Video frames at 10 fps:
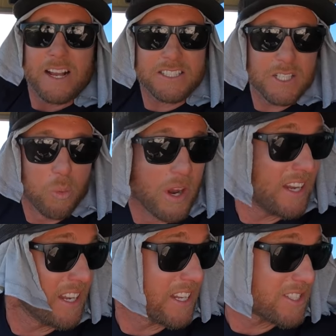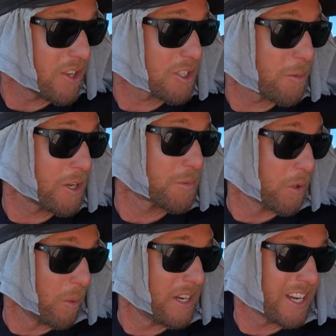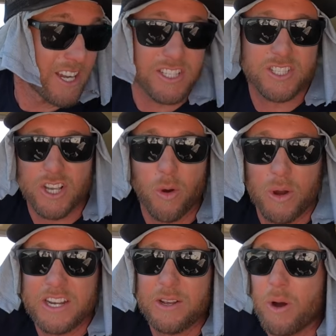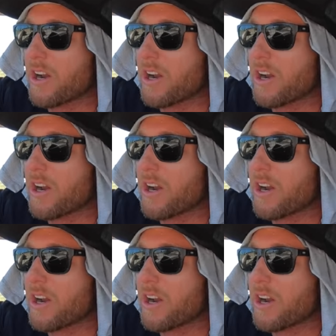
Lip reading: Cause it's windy, it's not supposed to be windy. Cause it's so windy,